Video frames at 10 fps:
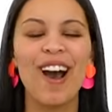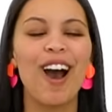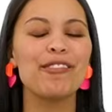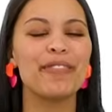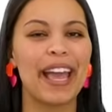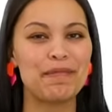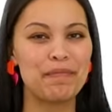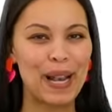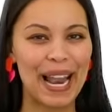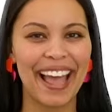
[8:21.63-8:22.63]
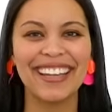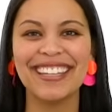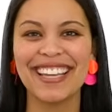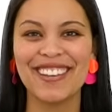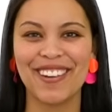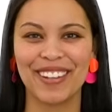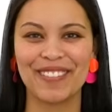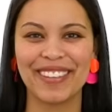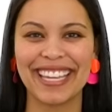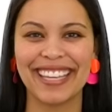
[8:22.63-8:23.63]
of a planned
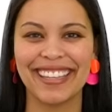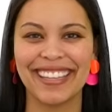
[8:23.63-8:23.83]
economy.